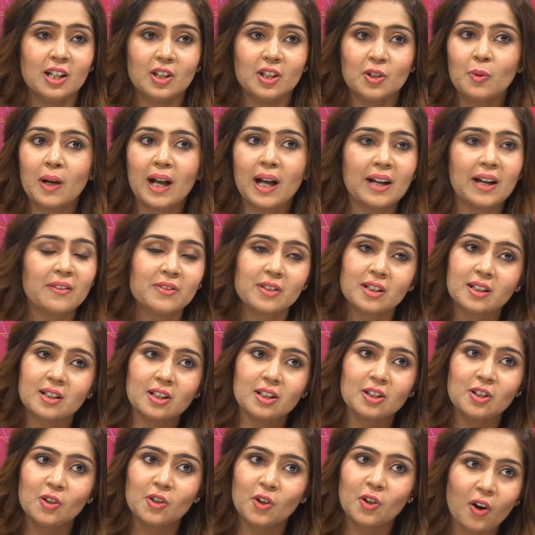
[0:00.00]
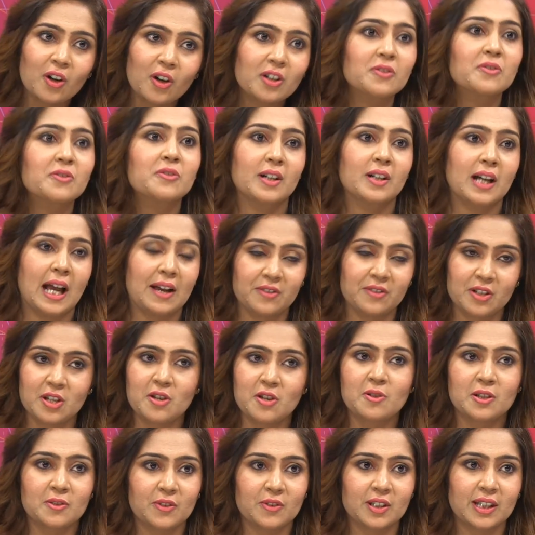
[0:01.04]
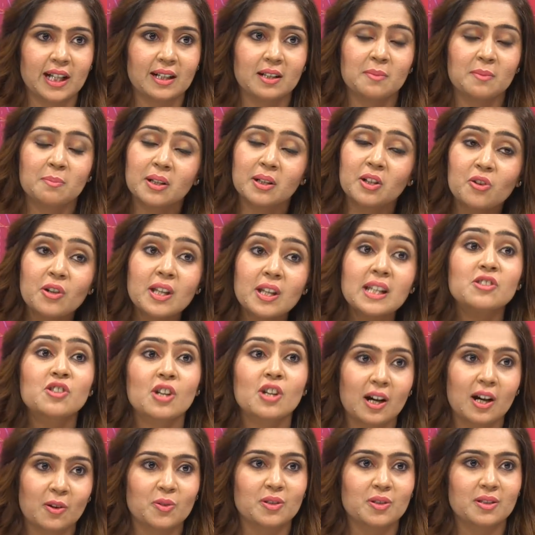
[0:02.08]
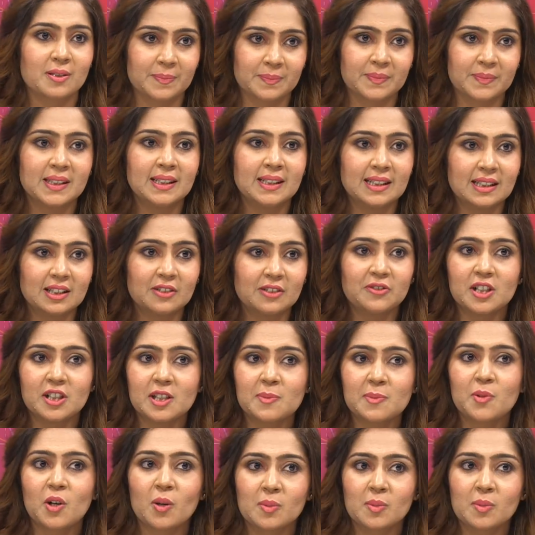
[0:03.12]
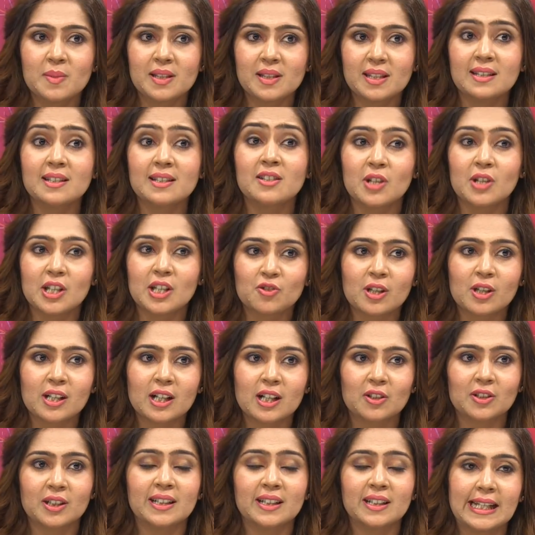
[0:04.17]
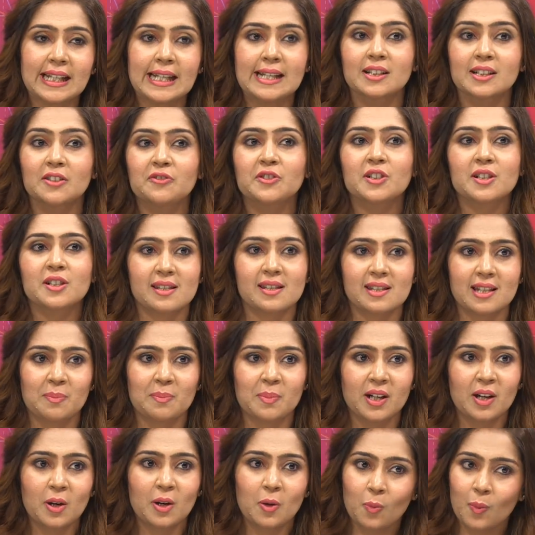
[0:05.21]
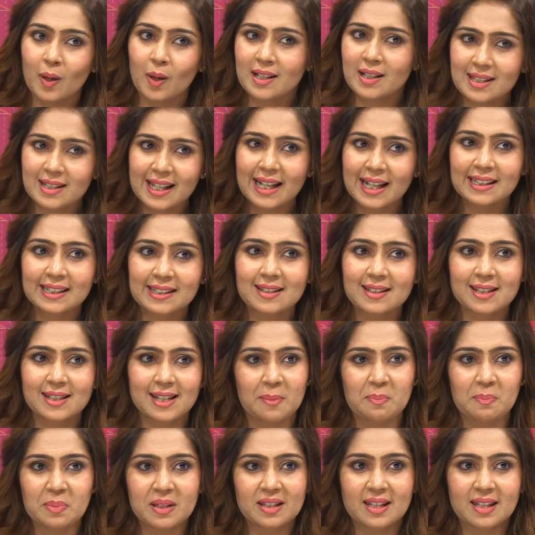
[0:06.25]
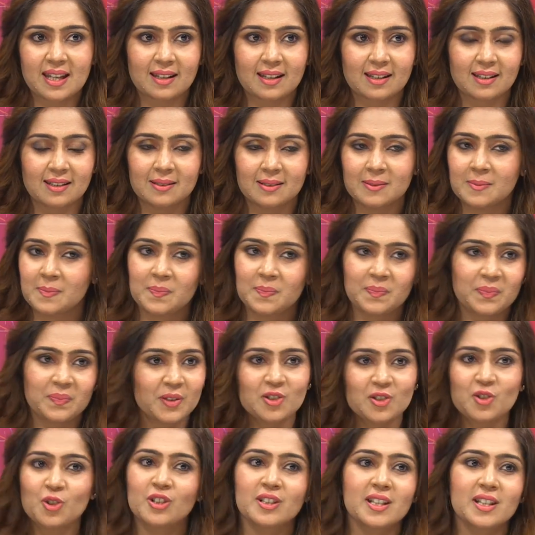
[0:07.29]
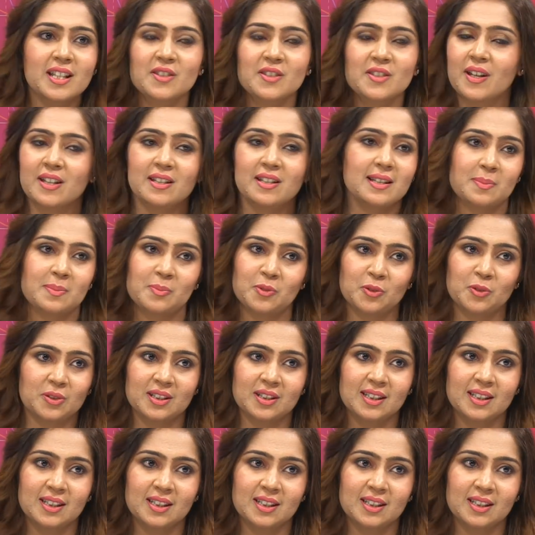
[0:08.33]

You have a lot of avenues for that, but reach out. The first problem is in reaching out and taking the first step. Once that step is taken, the journey is very smooth.